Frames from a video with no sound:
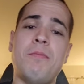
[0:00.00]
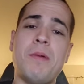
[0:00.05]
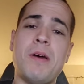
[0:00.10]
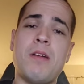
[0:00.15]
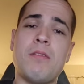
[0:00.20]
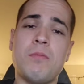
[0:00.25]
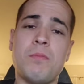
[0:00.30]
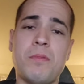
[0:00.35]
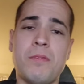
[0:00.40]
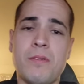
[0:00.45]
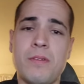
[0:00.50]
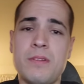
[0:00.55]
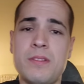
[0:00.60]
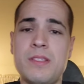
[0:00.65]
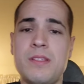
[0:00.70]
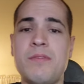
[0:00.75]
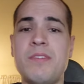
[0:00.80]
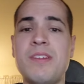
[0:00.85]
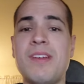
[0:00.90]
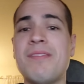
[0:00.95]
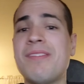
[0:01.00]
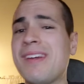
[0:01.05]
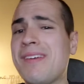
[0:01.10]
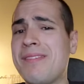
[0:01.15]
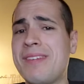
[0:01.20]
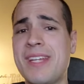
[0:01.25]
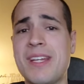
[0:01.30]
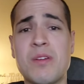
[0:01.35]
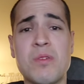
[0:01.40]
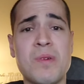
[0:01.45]
Battle Reports. If you ever have
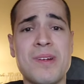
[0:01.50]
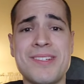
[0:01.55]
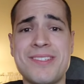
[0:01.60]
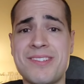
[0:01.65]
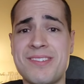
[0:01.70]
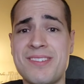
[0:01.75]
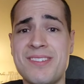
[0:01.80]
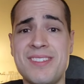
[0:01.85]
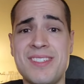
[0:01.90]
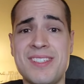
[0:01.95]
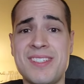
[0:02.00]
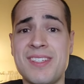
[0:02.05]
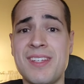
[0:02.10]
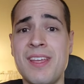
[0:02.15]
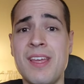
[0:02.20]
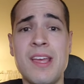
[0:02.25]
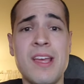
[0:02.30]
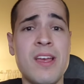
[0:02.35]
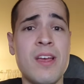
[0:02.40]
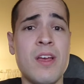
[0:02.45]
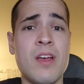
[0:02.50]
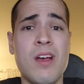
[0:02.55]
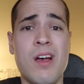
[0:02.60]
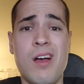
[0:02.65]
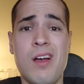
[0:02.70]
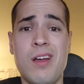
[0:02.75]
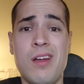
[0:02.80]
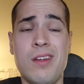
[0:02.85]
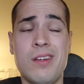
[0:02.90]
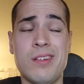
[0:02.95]
any questions
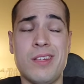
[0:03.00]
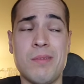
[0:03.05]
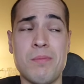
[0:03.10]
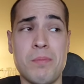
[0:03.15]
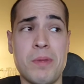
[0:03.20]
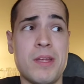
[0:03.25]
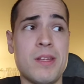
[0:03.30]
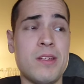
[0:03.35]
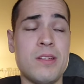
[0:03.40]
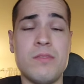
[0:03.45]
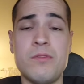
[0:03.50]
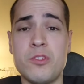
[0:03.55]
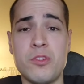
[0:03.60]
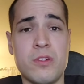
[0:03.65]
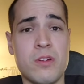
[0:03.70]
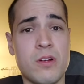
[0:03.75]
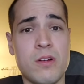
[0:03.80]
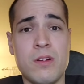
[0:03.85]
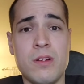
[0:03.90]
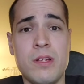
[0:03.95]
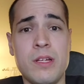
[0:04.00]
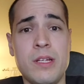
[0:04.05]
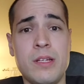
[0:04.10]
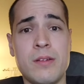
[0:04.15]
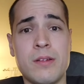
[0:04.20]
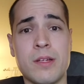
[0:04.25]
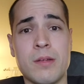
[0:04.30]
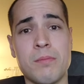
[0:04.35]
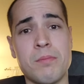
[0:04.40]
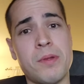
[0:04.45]
on competitive Drukhari,
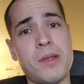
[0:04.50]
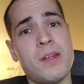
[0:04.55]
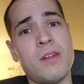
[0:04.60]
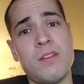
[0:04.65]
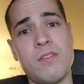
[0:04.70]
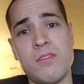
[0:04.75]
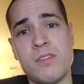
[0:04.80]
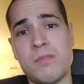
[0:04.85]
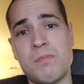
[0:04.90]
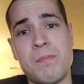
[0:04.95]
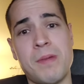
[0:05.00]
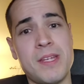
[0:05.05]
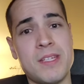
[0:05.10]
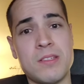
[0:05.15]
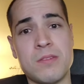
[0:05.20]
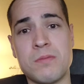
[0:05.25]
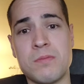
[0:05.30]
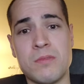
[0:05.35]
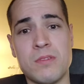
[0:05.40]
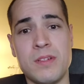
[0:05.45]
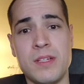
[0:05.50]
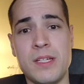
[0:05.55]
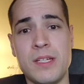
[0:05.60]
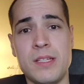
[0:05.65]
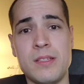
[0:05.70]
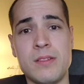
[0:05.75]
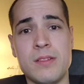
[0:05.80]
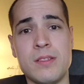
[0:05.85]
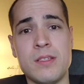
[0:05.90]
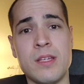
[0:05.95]
competitive Space
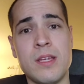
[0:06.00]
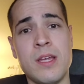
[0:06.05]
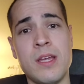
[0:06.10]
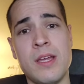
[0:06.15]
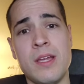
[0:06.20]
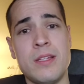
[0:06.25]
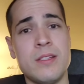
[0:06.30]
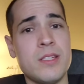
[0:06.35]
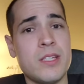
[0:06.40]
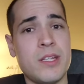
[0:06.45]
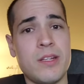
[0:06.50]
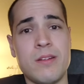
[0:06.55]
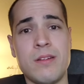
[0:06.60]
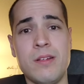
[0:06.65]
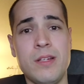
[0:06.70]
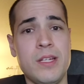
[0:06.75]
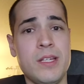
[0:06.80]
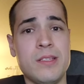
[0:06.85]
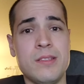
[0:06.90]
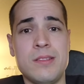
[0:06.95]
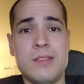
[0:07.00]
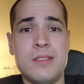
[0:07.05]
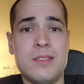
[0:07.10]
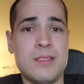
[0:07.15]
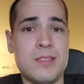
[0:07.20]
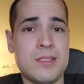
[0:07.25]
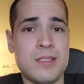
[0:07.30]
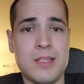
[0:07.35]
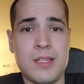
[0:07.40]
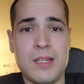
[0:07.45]
Marines, Tyranids,